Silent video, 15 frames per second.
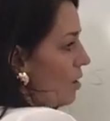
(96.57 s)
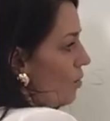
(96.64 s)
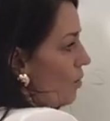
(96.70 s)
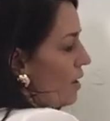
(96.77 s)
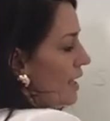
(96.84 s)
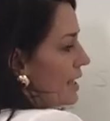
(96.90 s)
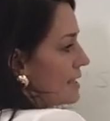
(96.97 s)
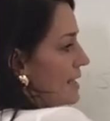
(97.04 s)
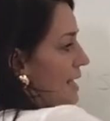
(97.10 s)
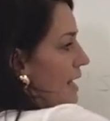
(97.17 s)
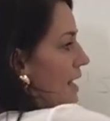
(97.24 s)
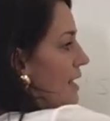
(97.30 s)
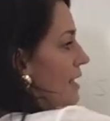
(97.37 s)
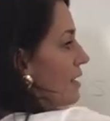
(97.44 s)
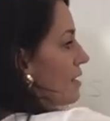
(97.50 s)
What can I take
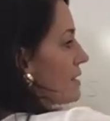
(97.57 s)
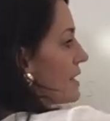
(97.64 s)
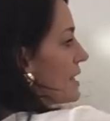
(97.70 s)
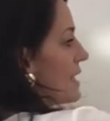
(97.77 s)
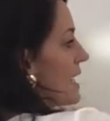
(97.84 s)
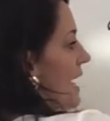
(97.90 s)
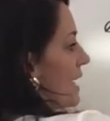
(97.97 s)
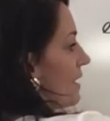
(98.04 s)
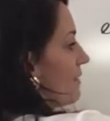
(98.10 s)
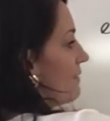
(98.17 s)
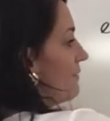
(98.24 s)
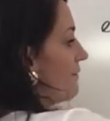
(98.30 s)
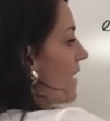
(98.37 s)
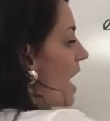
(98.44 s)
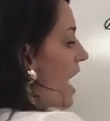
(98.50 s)
out of here is a negative
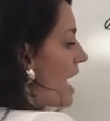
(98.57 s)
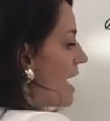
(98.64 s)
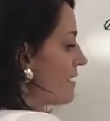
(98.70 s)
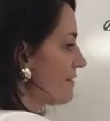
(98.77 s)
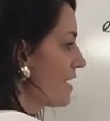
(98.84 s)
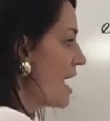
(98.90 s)
5.